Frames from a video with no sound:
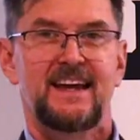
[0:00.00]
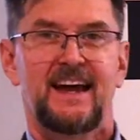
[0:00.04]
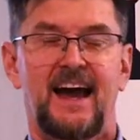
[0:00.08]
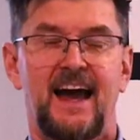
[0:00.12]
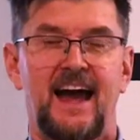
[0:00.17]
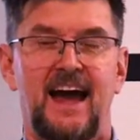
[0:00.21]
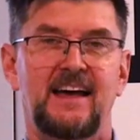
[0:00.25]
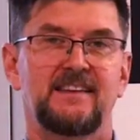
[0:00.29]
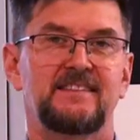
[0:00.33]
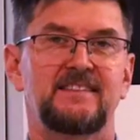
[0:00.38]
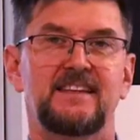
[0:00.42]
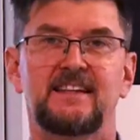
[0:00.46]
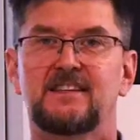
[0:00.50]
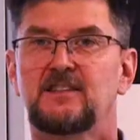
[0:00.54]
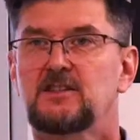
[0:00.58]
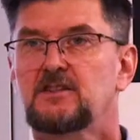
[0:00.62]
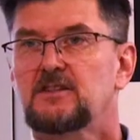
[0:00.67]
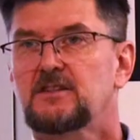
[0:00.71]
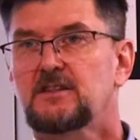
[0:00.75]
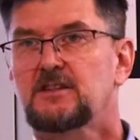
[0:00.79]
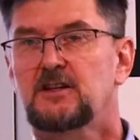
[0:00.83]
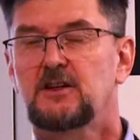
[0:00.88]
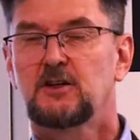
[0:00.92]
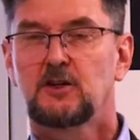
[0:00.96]
Has it
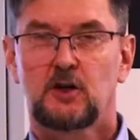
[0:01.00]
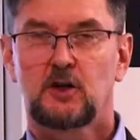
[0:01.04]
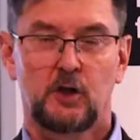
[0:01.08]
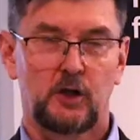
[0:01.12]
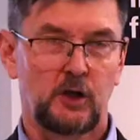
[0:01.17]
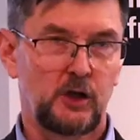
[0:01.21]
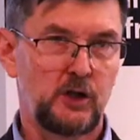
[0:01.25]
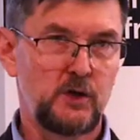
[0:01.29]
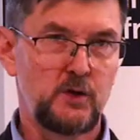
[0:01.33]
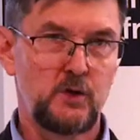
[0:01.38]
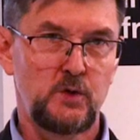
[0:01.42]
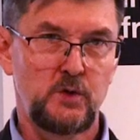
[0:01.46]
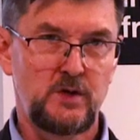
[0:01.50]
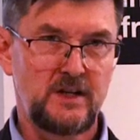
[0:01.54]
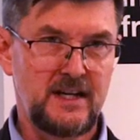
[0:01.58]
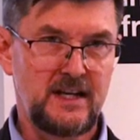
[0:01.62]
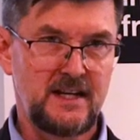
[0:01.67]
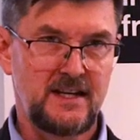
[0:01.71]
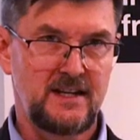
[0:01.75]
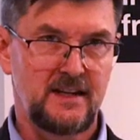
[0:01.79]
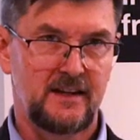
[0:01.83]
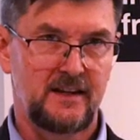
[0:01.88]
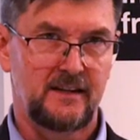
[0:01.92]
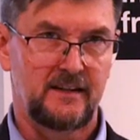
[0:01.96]

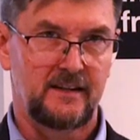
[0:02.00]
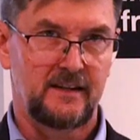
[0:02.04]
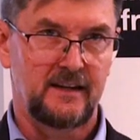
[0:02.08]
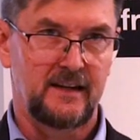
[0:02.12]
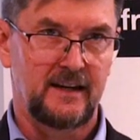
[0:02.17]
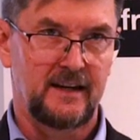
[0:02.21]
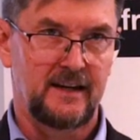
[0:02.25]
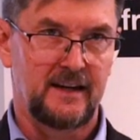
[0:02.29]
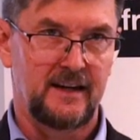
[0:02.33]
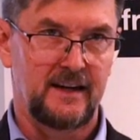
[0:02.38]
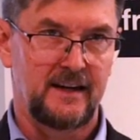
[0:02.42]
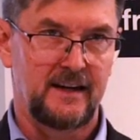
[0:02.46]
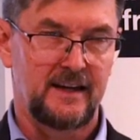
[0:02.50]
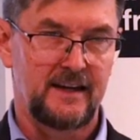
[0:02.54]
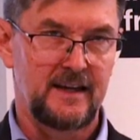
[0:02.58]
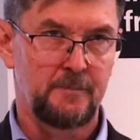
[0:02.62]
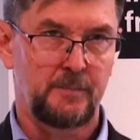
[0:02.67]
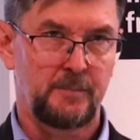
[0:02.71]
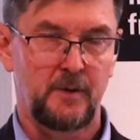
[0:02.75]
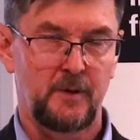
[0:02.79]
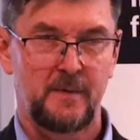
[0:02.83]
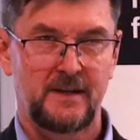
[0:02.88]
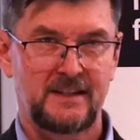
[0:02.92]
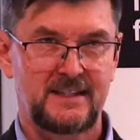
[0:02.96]
concluded
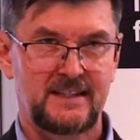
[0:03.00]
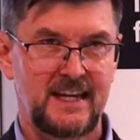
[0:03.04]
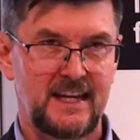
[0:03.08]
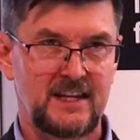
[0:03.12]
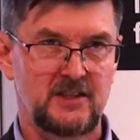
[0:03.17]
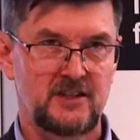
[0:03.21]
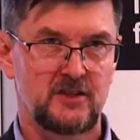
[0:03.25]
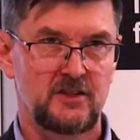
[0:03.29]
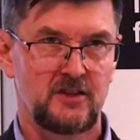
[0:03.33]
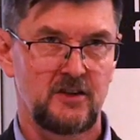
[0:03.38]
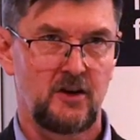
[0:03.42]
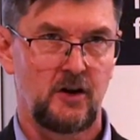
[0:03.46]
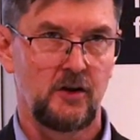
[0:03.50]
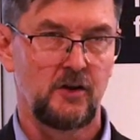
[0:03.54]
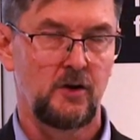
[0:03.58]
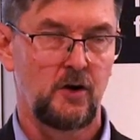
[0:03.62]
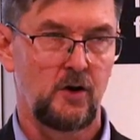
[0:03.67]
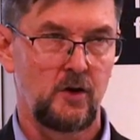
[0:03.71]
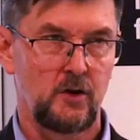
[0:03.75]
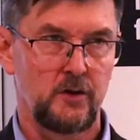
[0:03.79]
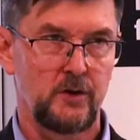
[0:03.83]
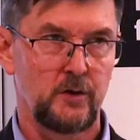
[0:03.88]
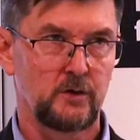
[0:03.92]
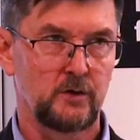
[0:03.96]
implementation on
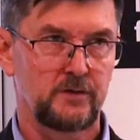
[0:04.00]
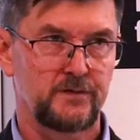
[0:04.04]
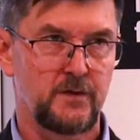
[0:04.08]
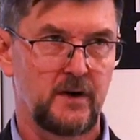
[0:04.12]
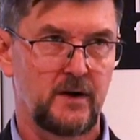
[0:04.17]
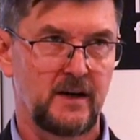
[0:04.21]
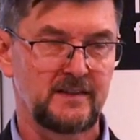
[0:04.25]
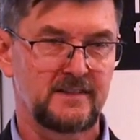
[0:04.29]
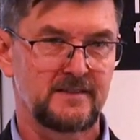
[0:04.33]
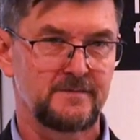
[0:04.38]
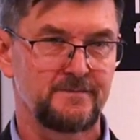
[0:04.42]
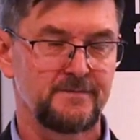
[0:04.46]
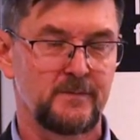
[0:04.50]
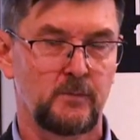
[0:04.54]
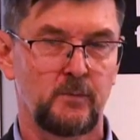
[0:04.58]
all those fronts?